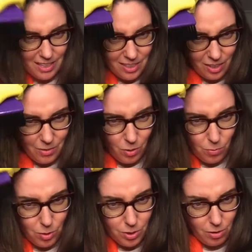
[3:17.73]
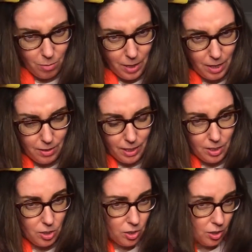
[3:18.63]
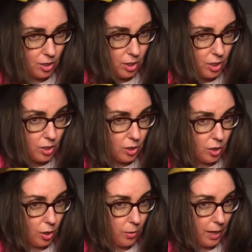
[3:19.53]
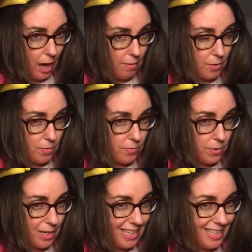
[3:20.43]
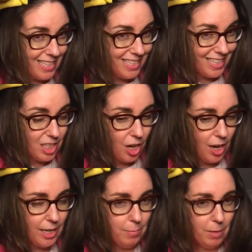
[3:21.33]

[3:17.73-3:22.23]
So if your roots are about 1 inch, you go cover the root and then just a tiny bit